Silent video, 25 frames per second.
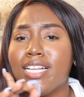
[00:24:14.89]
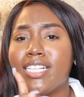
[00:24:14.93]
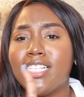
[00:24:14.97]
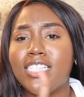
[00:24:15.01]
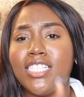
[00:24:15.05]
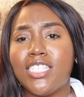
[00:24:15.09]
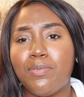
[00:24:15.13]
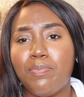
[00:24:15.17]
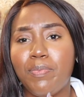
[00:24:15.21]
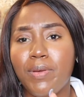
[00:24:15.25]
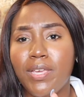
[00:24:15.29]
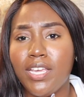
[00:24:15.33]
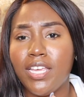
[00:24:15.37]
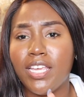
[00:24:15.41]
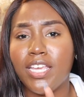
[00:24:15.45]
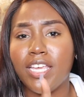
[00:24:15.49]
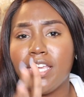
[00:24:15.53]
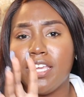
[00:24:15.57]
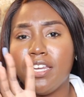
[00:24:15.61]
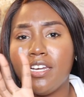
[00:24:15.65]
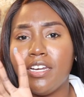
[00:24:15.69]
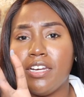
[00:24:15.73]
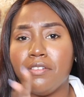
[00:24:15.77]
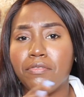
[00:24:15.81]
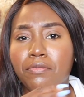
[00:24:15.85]

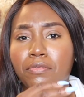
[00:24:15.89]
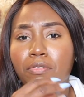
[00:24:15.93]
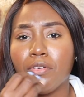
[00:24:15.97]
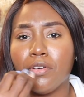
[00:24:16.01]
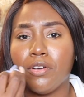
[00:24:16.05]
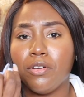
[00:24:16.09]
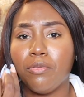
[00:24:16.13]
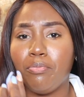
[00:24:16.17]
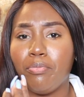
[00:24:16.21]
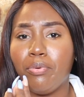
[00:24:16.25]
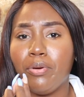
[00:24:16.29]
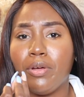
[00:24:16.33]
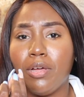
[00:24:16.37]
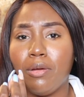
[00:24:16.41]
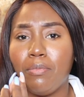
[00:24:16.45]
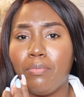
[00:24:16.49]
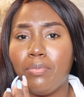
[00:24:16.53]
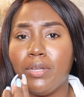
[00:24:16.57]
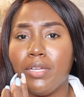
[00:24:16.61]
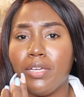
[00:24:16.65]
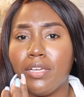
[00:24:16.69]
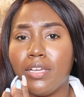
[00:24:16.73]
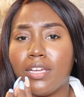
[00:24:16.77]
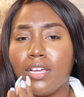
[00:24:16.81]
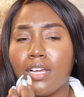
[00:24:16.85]
Speaking in front of
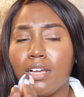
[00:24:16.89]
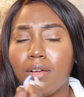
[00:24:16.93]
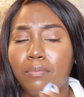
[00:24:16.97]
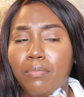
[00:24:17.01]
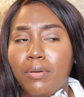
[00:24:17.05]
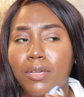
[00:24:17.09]
public